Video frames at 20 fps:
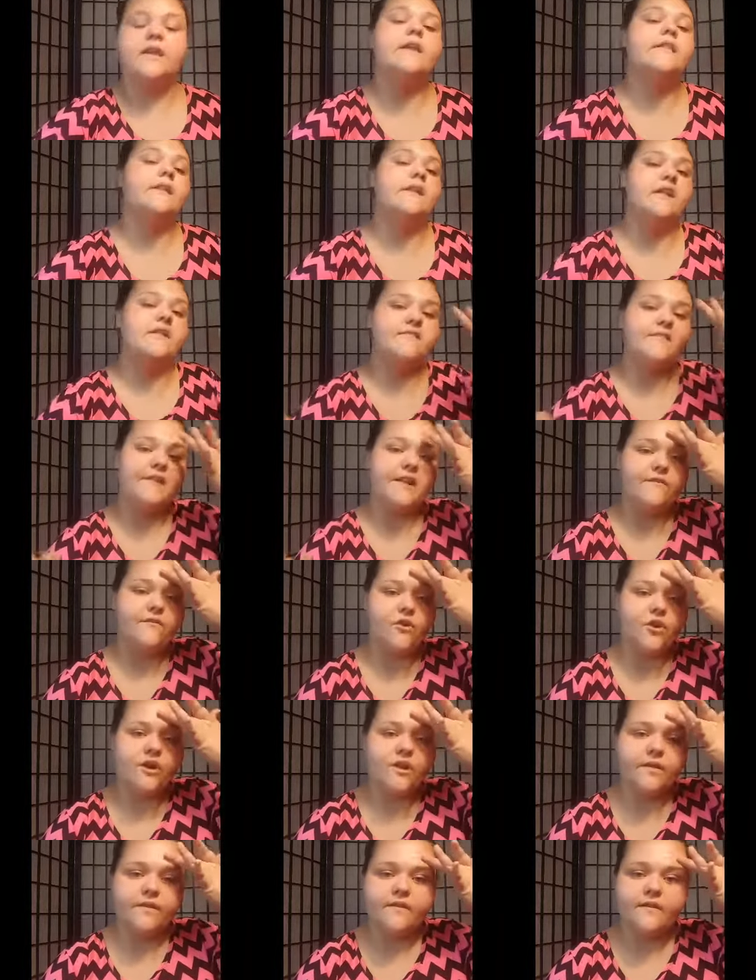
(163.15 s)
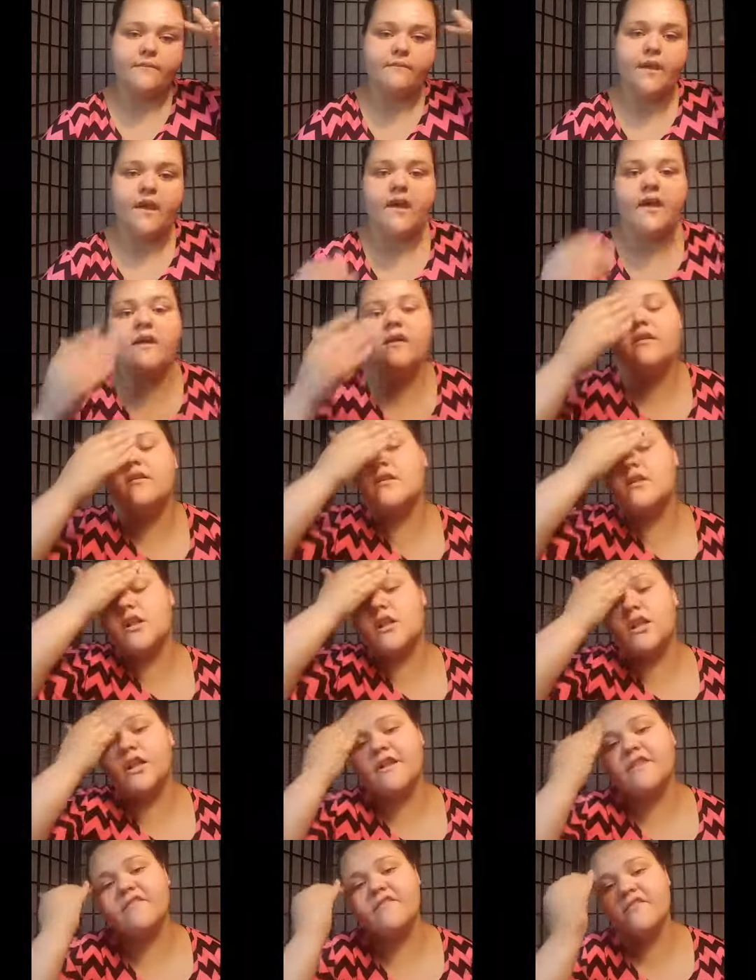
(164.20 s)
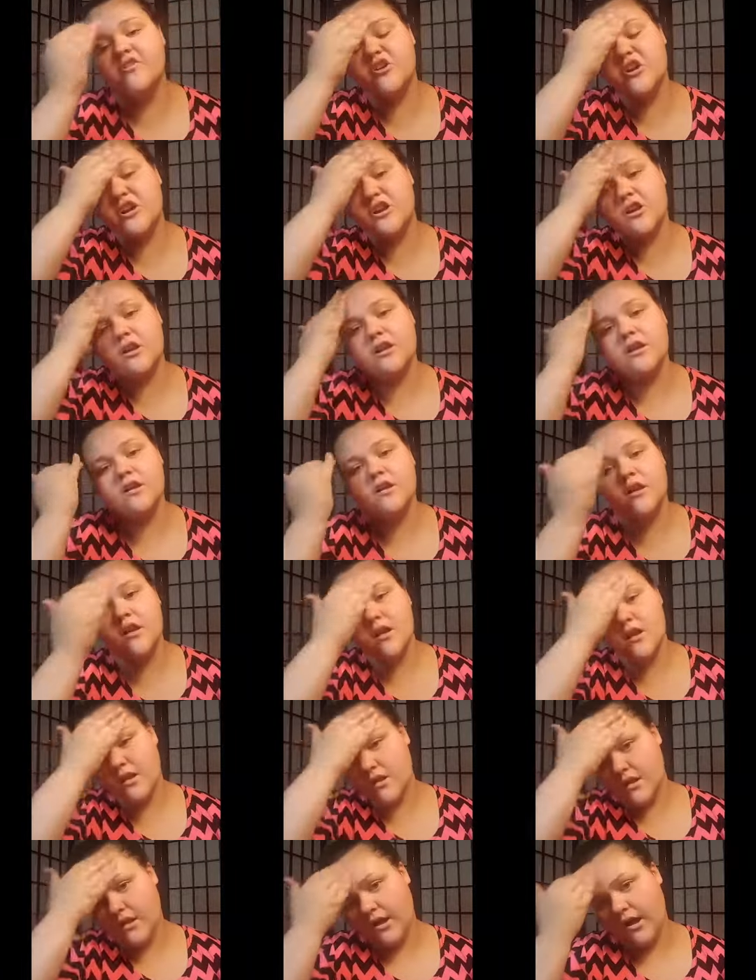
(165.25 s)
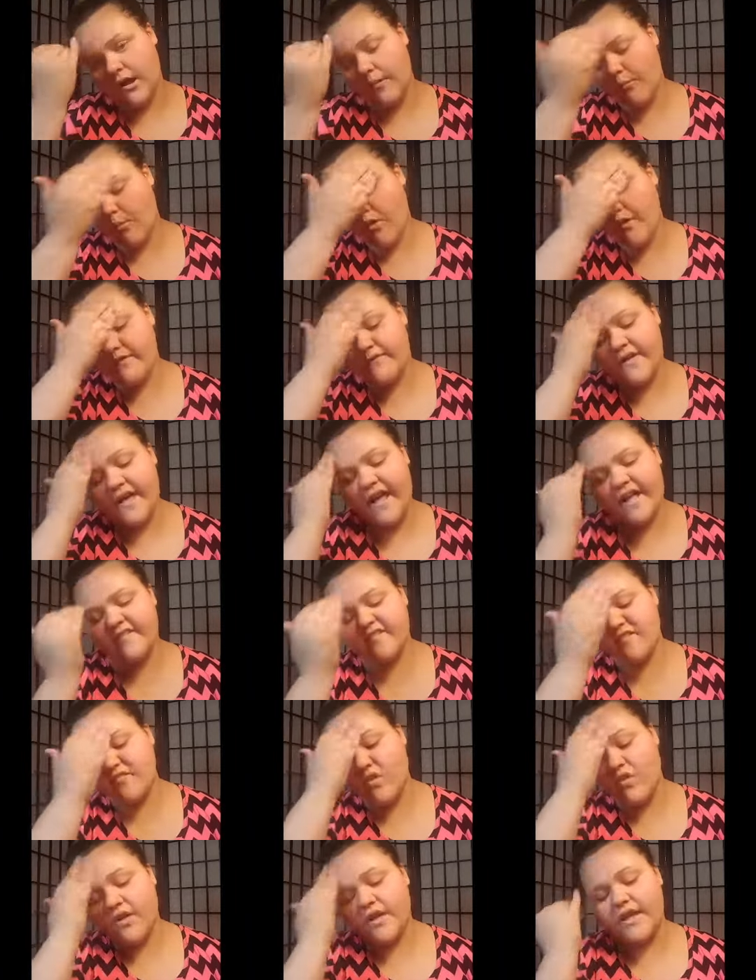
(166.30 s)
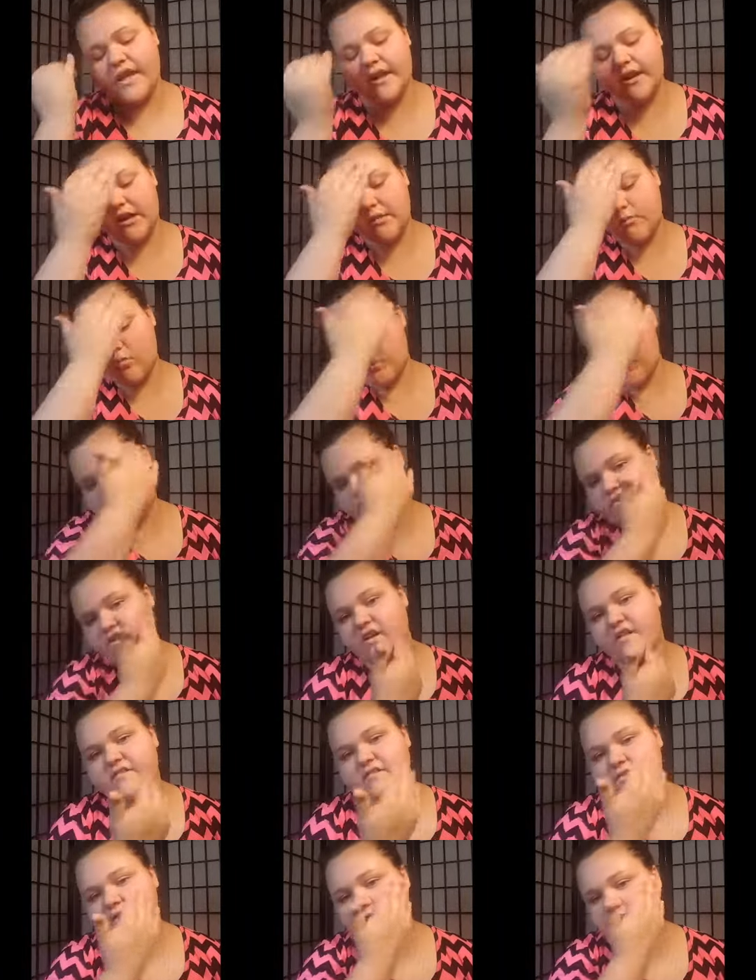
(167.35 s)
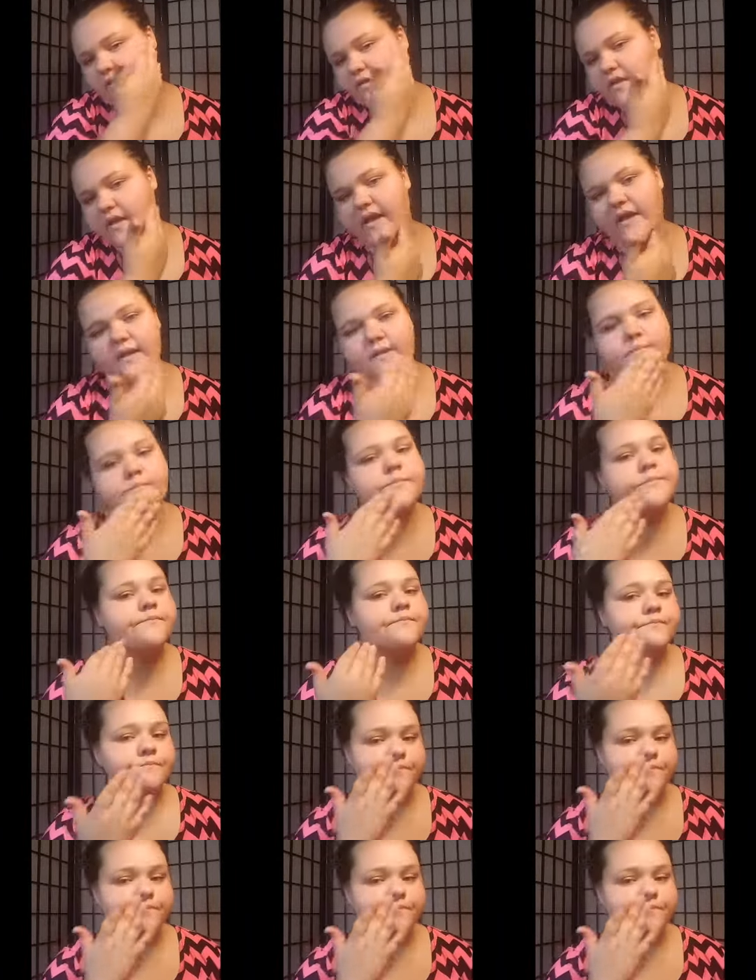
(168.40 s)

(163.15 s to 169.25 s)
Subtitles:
So like I said, I've already did my cleanser, with exfoliator, moisturizer, all of that.